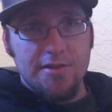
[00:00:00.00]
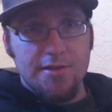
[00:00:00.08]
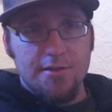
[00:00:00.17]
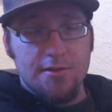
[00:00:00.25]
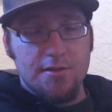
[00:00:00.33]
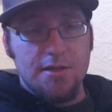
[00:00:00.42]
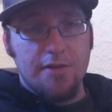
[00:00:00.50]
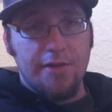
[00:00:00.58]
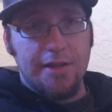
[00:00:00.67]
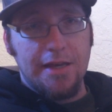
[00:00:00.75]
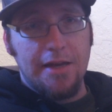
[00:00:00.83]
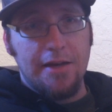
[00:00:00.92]
fixes and
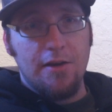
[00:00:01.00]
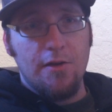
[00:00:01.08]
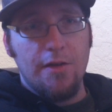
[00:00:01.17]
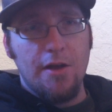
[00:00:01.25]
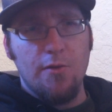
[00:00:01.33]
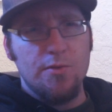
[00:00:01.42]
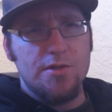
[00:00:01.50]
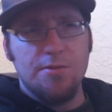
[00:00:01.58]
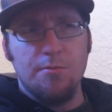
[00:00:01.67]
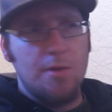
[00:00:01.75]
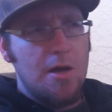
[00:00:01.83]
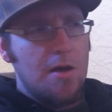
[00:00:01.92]
stuff like that here and there, with
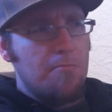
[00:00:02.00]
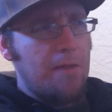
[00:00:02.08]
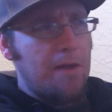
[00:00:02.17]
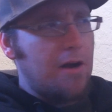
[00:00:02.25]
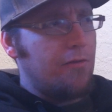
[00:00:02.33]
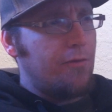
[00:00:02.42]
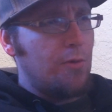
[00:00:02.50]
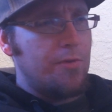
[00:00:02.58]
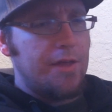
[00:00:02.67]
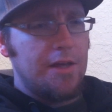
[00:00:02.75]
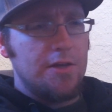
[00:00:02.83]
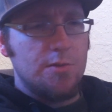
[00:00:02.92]
some
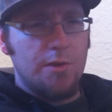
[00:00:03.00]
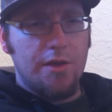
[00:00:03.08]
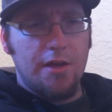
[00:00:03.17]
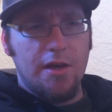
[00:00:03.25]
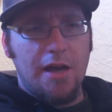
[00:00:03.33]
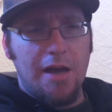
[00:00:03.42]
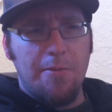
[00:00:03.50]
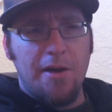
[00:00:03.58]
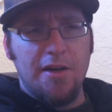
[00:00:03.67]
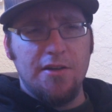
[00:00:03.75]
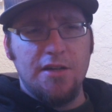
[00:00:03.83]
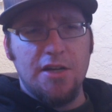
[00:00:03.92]
microphone things with
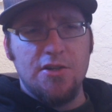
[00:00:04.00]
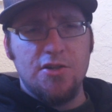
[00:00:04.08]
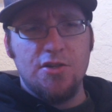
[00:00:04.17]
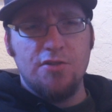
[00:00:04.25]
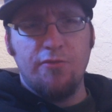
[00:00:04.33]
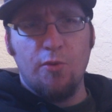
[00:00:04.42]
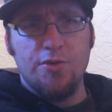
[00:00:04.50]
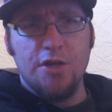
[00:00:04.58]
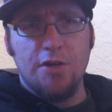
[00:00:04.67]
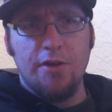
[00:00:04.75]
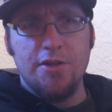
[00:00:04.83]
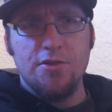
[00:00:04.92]
iPod Touch 4th
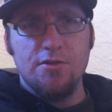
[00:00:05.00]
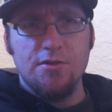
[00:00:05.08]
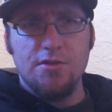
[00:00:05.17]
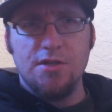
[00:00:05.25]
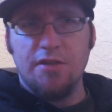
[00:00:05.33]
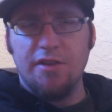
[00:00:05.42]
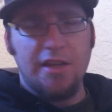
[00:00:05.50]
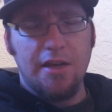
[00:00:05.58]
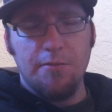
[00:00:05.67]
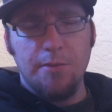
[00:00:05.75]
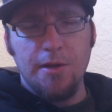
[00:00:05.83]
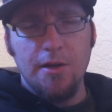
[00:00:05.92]
generations and stuff like
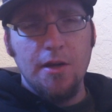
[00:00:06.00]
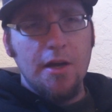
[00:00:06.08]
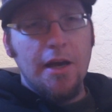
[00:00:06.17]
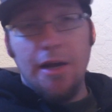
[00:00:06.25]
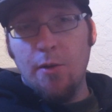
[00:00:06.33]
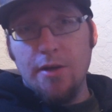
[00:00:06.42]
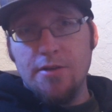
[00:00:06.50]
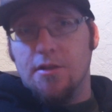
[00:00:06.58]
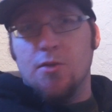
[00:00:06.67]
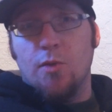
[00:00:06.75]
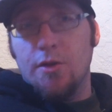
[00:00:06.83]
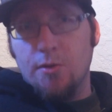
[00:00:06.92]
that. But anyways,
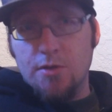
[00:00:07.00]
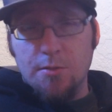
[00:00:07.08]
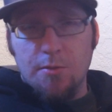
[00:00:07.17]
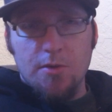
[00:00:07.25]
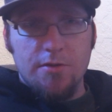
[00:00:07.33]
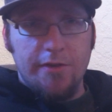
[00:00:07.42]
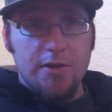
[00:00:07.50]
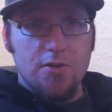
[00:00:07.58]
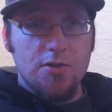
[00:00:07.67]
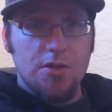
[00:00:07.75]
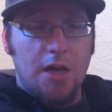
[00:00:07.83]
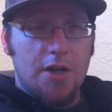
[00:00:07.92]
let's run through some of those
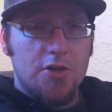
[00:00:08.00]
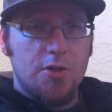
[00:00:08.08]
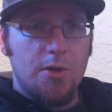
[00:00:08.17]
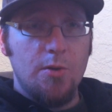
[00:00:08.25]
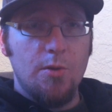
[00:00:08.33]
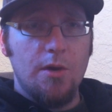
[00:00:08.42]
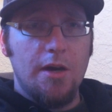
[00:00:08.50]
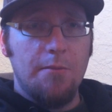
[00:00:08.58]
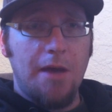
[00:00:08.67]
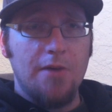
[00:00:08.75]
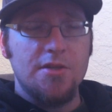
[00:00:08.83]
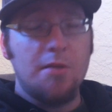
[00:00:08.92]
features and kind of show you
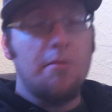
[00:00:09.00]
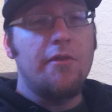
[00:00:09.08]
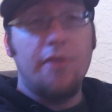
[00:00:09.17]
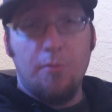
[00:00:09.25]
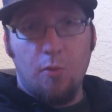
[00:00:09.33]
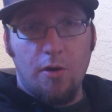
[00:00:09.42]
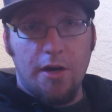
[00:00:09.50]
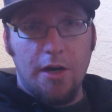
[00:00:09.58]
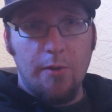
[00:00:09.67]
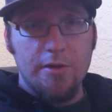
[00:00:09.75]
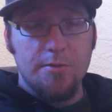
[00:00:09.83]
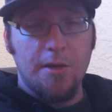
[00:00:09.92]
how some of them work.
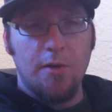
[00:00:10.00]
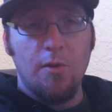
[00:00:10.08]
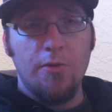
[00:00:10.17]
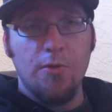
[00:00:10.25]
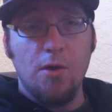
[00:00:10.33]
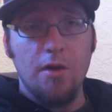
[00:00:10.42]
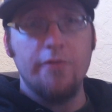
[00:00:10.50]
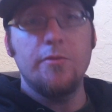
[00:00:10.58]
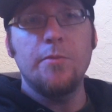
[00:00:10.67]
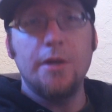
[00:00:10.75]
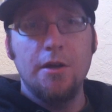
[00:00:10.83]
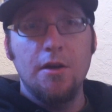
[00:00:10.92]
Anyways, I'm not going to run through all of
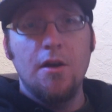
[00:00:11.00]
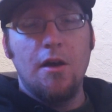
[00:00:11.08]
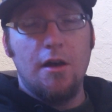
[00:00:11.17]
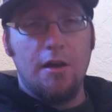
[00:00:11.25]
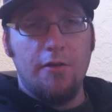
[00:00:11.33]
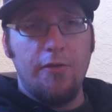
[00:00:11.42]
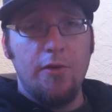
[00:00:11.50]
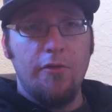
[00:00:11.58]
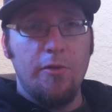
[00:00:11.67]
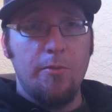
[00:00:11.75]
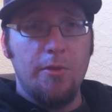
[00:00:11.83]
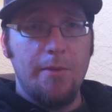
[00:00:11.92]
them, but a few
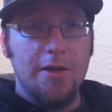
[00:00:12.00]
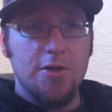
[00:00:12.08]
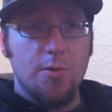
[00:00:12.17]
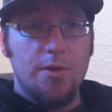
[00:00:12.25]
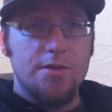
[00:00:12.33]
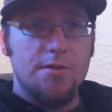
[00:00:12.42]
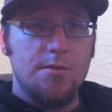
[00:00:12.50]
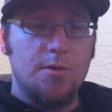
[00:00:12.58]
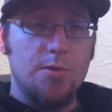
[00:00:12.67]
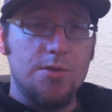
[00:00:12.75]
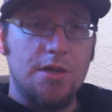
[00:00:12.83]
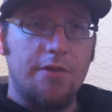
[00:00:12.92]
of the major ones and
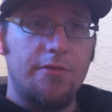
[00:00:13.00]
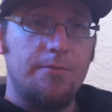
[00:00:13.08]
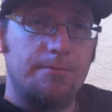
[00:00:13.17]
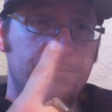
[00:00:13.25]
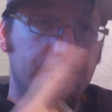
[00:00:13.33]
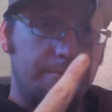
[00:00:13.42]
some cool stuff.